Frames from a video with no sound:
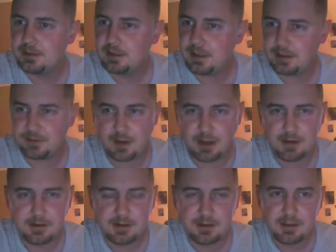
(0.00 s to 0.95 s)
That's right.
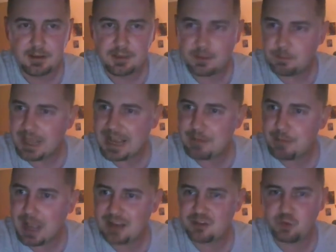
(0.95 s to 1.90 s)
The Black
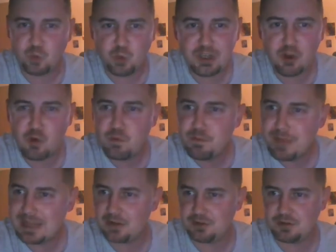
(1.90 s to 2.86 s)
Box Window
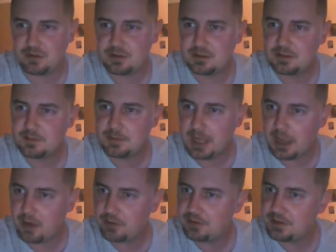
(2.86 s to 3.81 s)
Manager. It's been
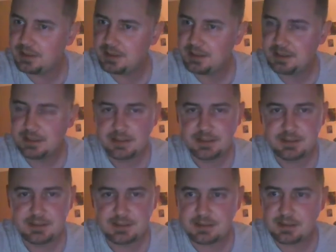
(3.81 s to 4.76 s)
out
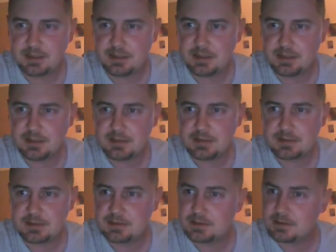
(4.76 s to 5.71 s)

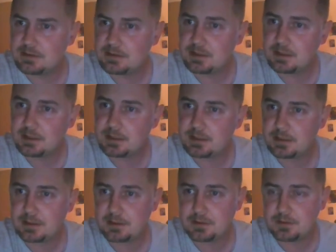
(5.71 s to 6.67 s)
since
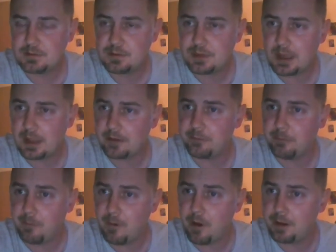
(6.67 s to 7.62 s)

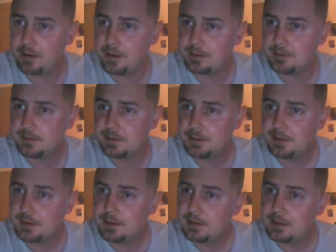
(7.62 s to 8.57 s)
2001.
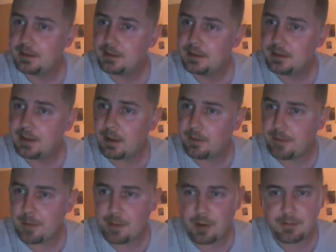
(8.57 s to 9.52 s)
I
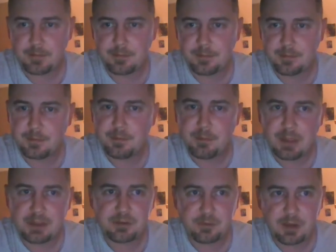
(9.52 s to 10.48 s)
remember
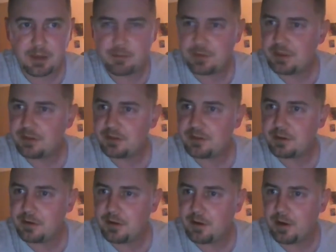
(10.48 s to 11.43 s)
messing around with this
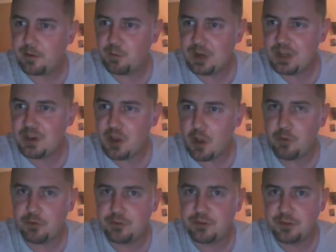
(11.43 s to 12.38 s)
on
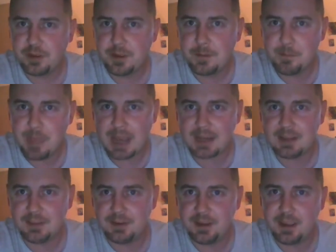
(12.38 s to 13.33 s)
Windows back
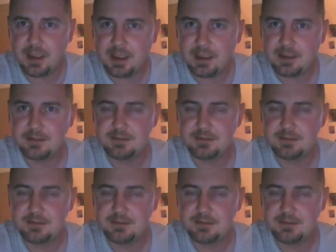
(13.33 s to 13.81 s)
in the day.